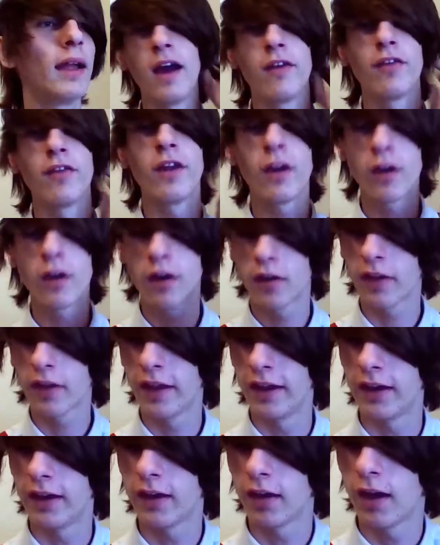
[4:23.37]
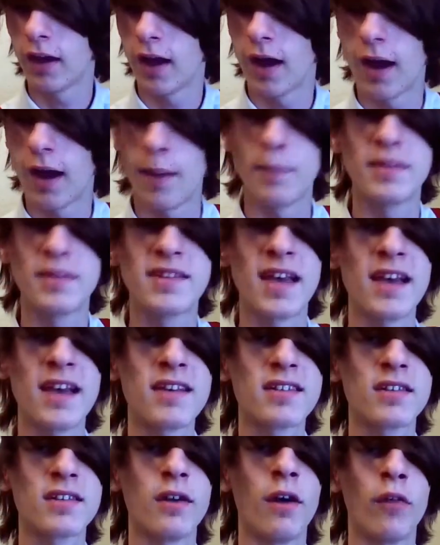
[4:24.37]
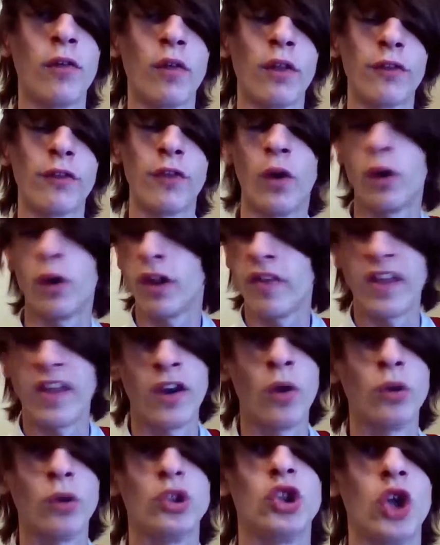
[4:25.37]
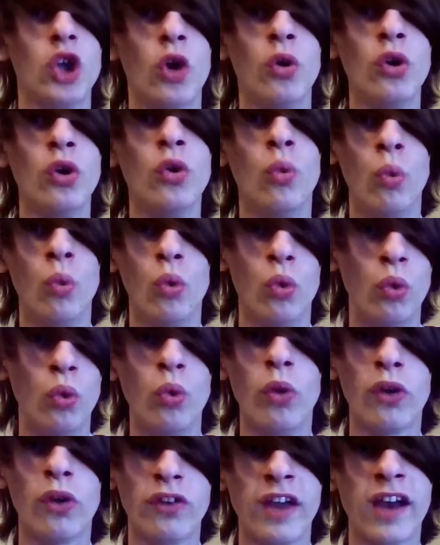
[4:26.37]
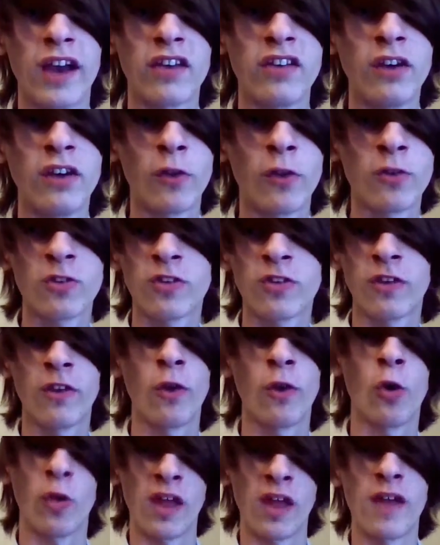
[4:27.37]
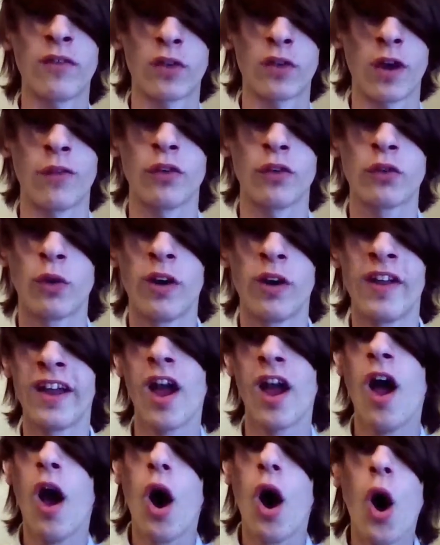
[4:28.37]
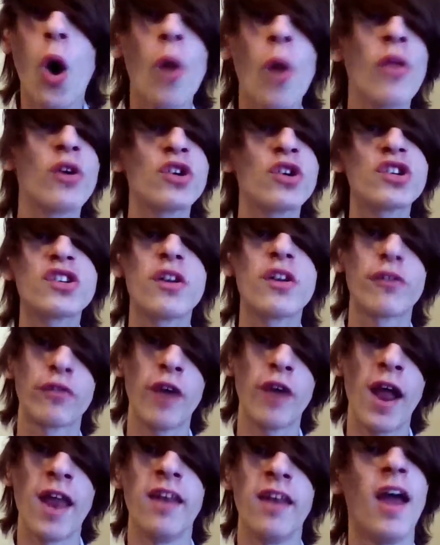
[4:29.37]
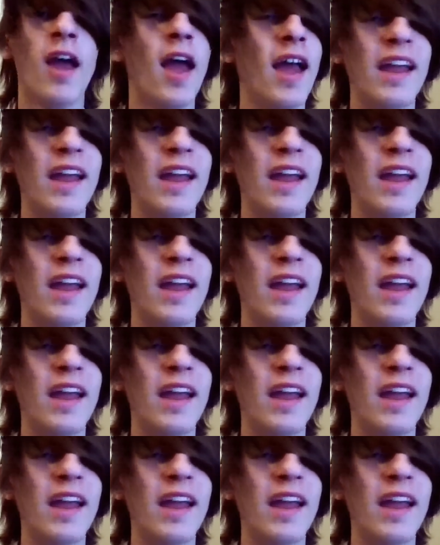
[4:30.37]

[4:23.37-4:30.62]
If they're like obsessed over the phone and they don't show you who they're texting or just or they have a cover story like, oh, they're just a friend.